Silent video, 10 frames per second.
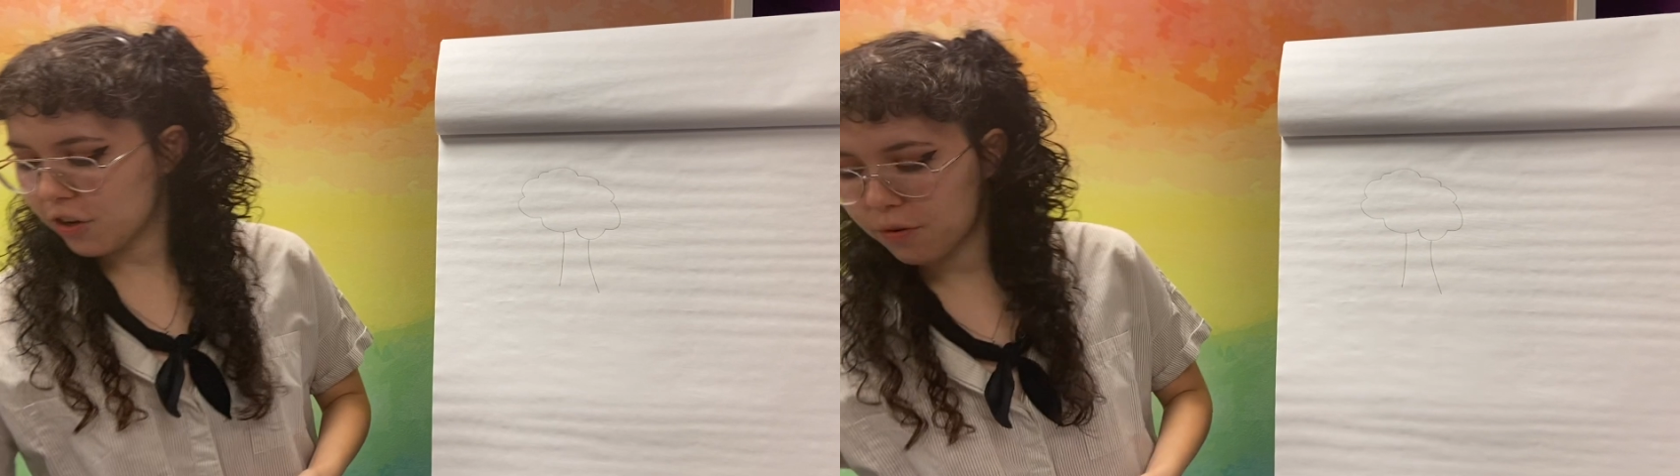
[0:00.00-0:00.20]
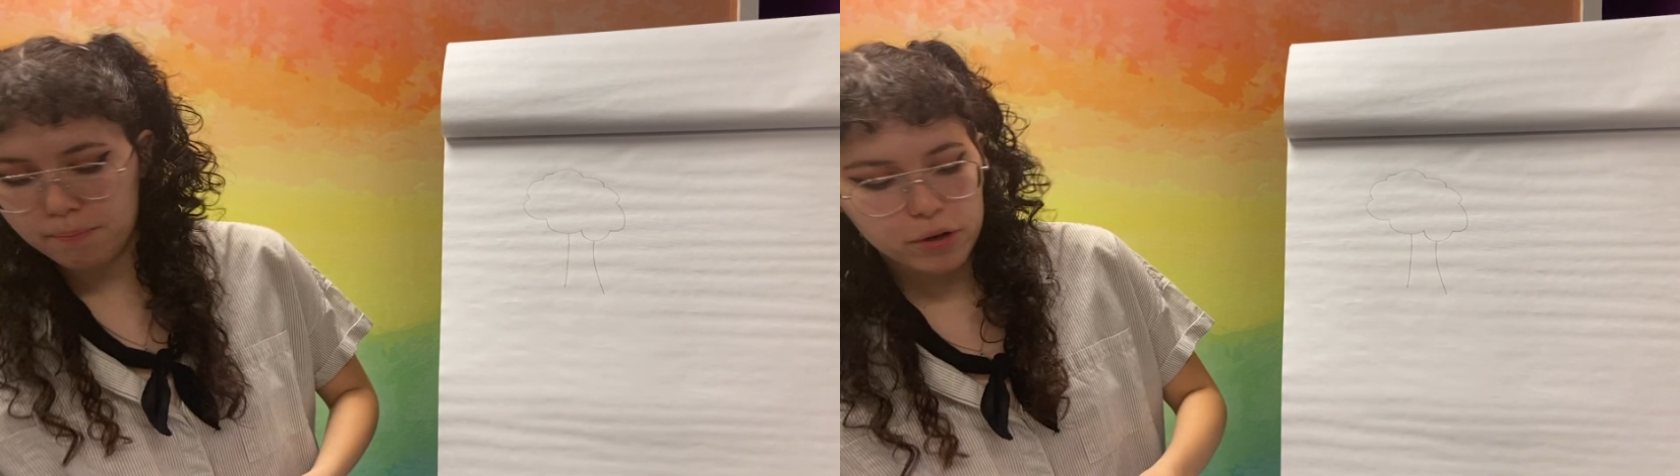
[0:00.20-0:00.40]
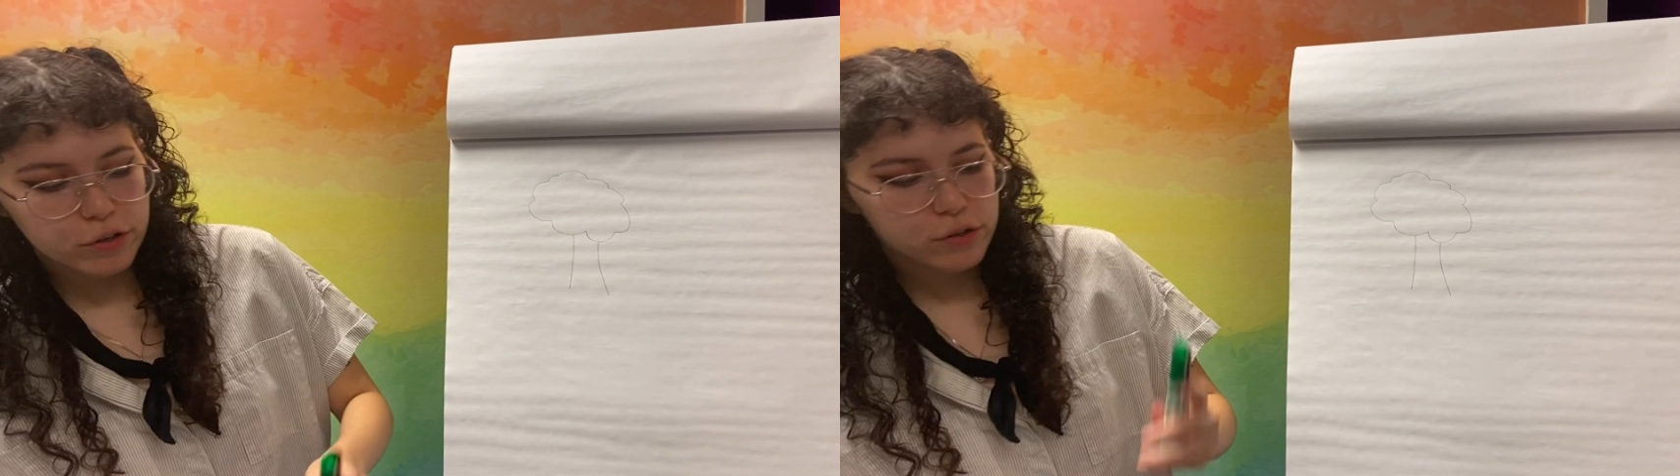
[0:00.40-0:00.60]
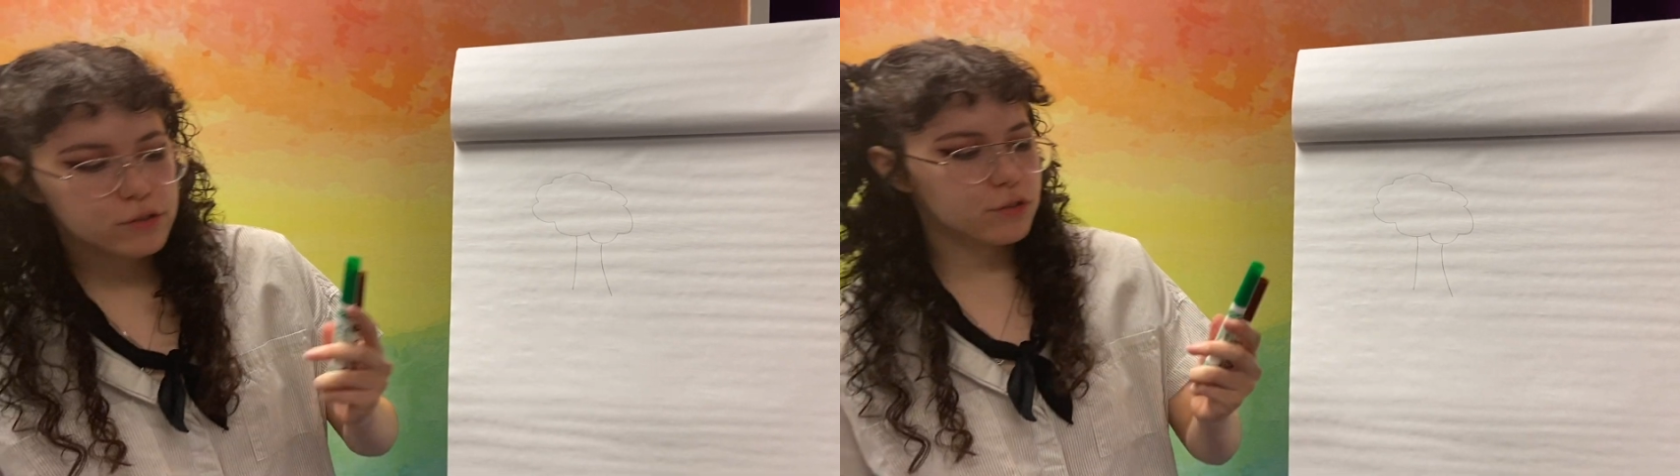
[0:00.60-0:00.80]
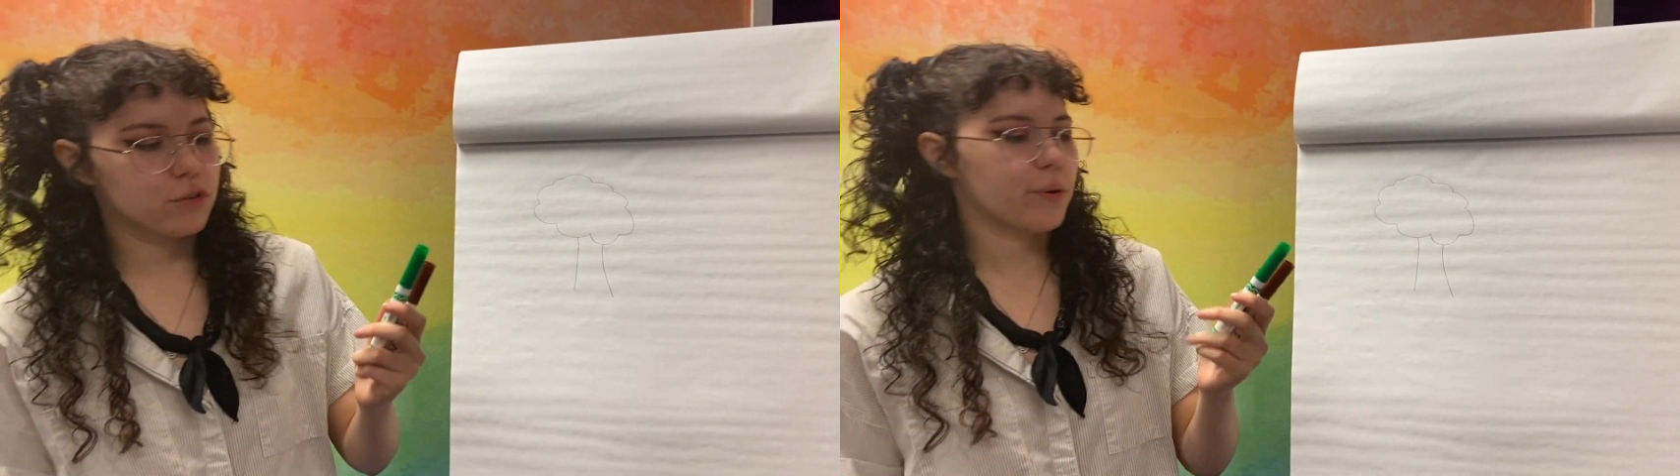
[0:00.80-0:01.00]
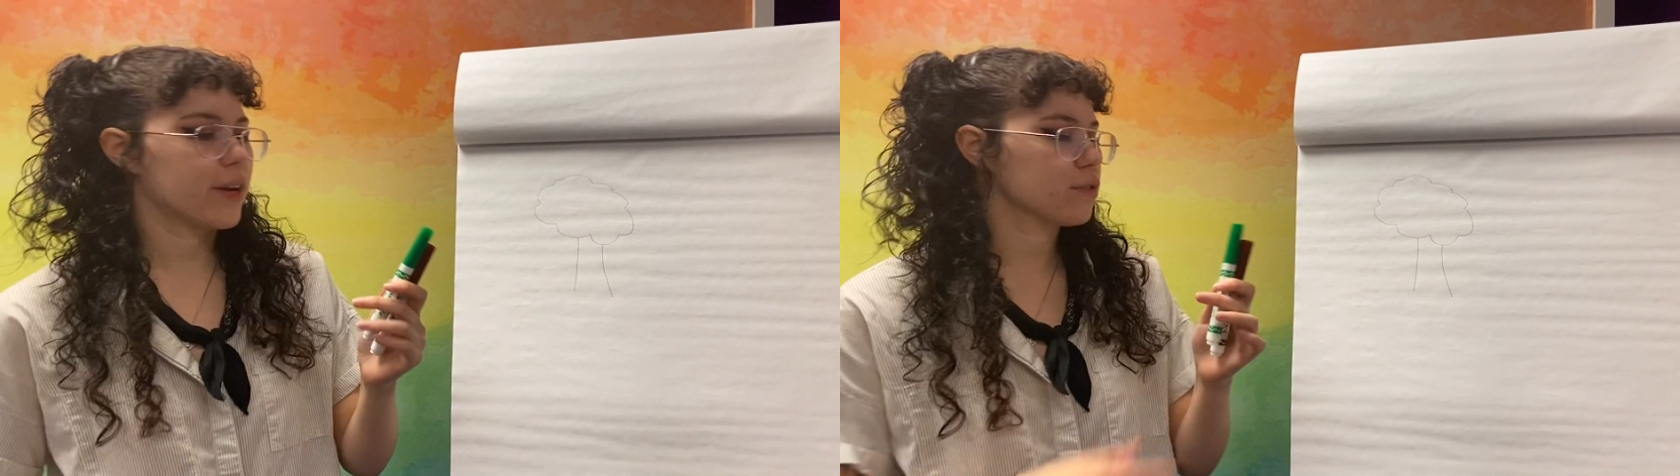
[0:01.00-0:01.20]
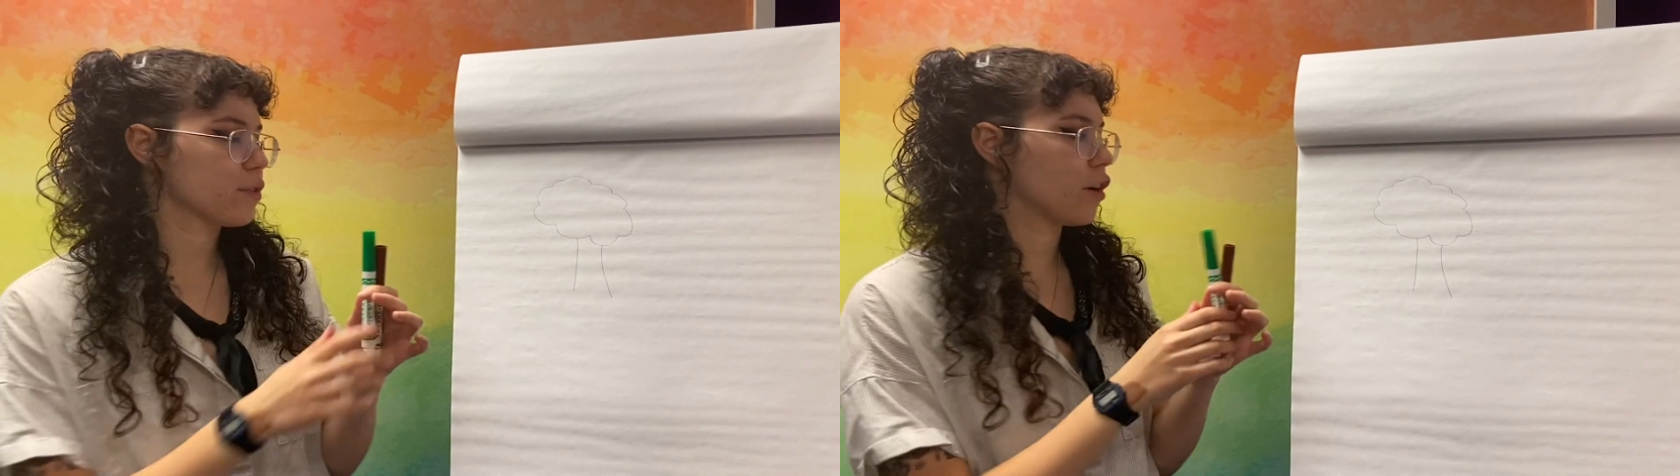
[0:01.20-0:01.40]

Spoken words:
your markers or crayons or